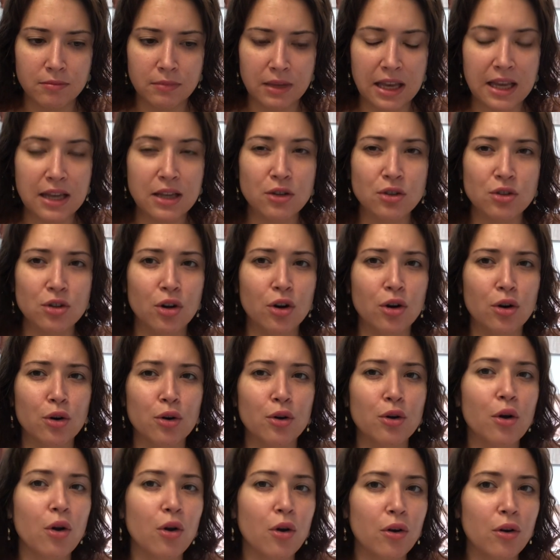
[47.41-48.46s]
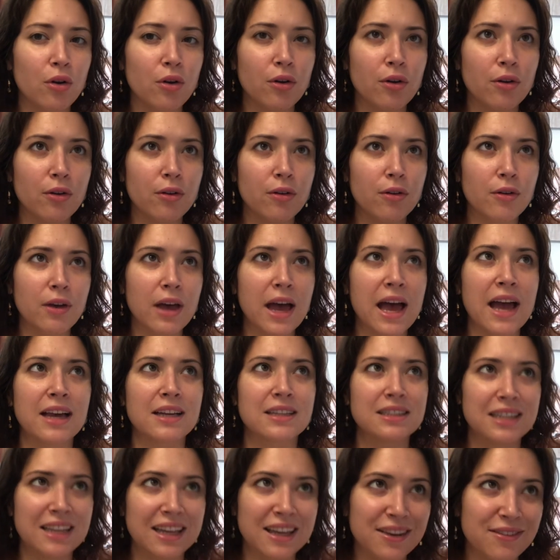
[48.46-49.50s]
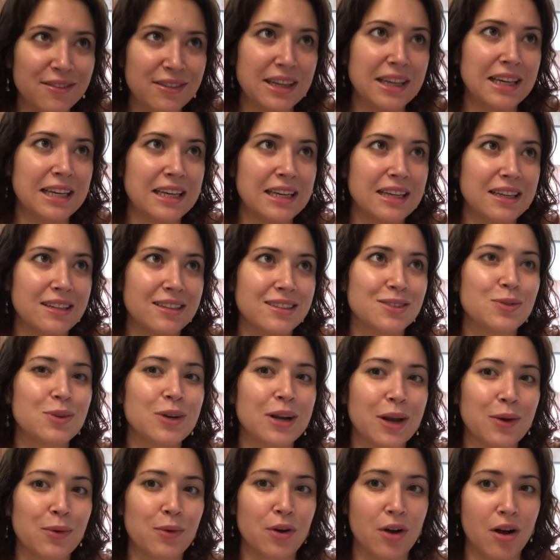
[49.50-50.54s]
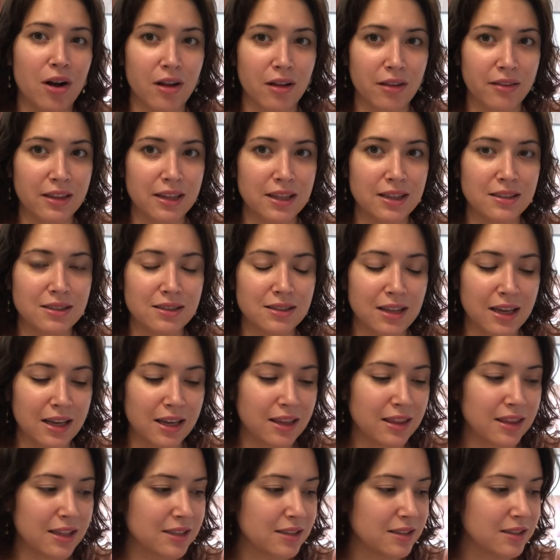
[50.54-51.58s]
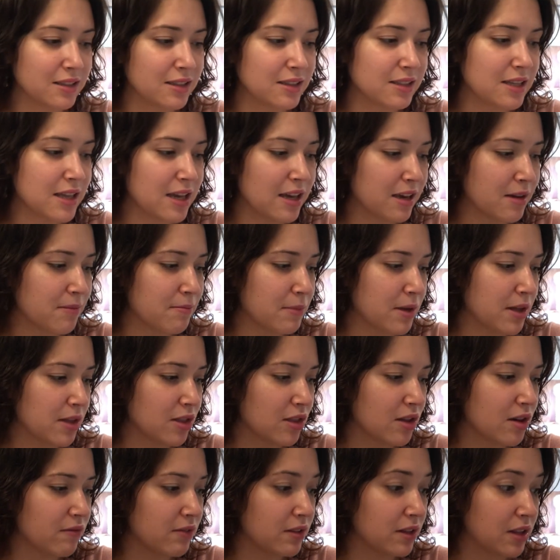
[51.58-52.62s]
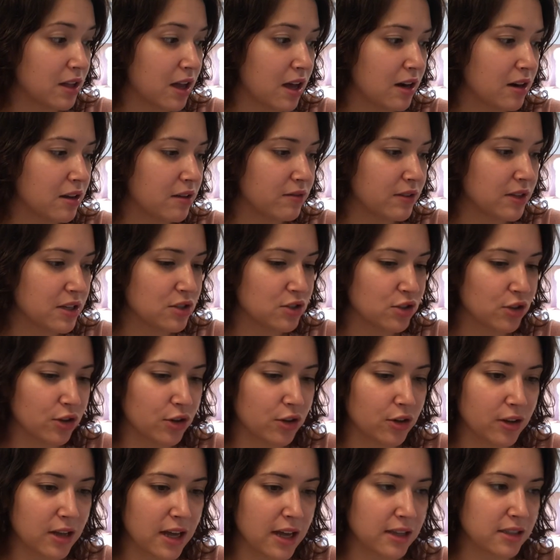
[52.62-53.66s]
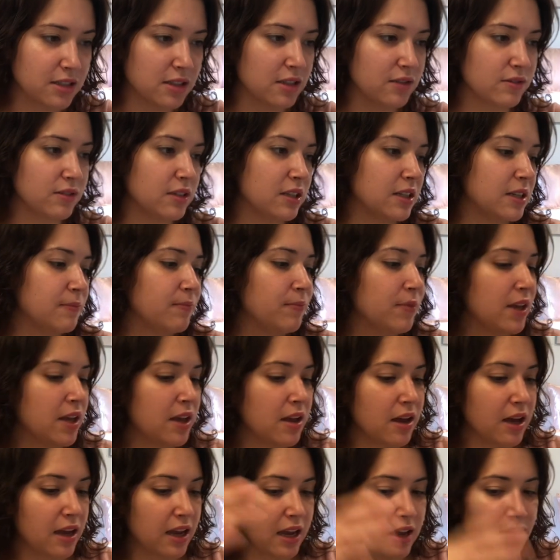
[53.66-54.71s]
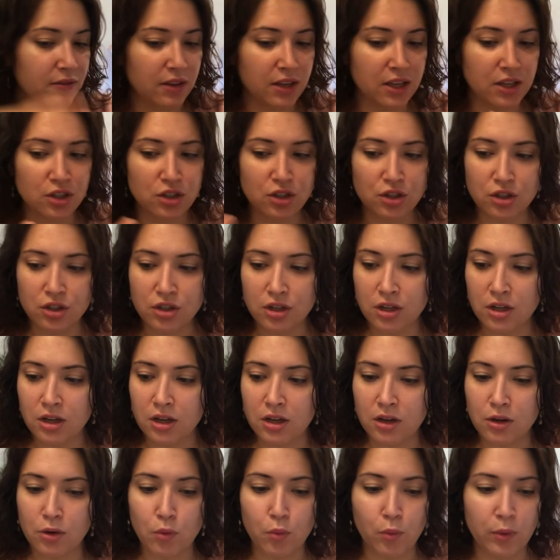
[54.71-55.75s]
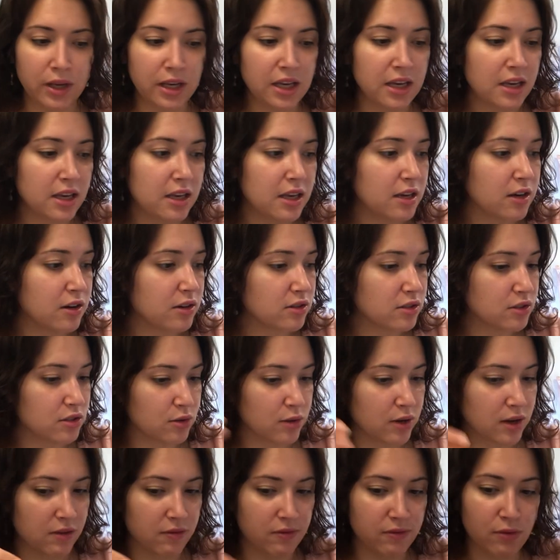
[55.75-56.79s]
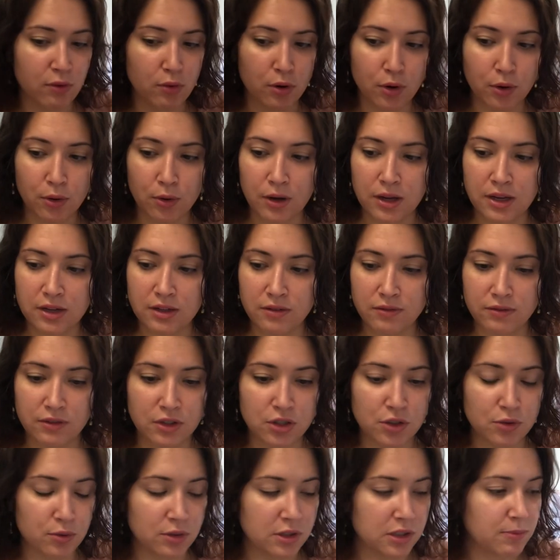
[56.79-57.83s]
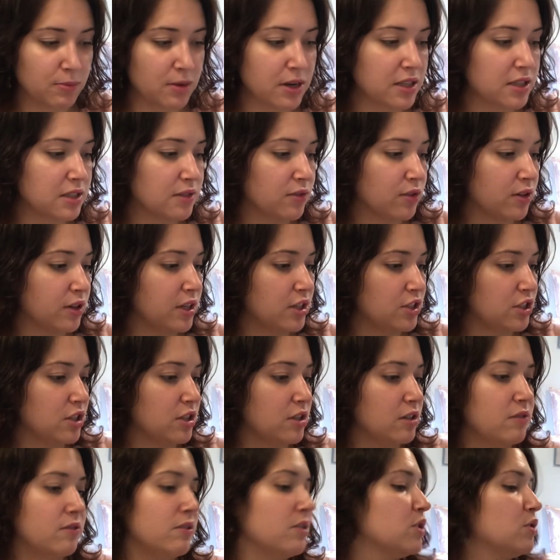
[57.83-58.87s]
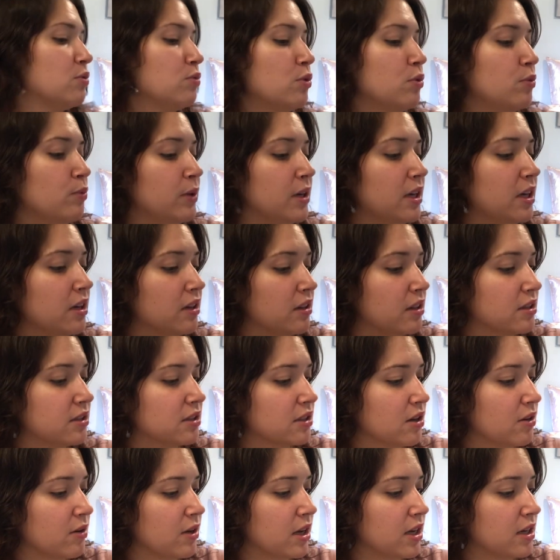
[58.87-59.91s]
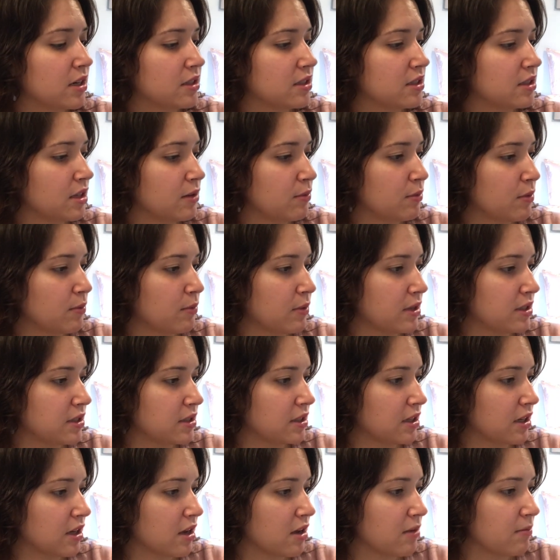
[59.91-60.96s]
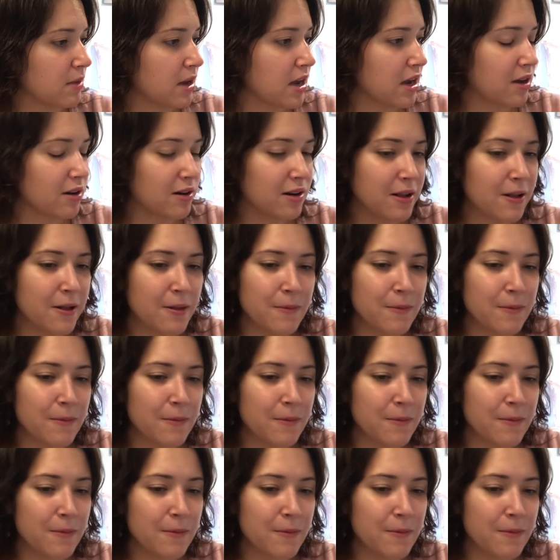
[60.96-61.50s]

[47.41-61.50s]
internal activity is what I would call this. Like, this looks like a month of a lot of internal activity. I have each week here, so I have four individual spreads for each individual week. Let's go ahead and see what wants to come out.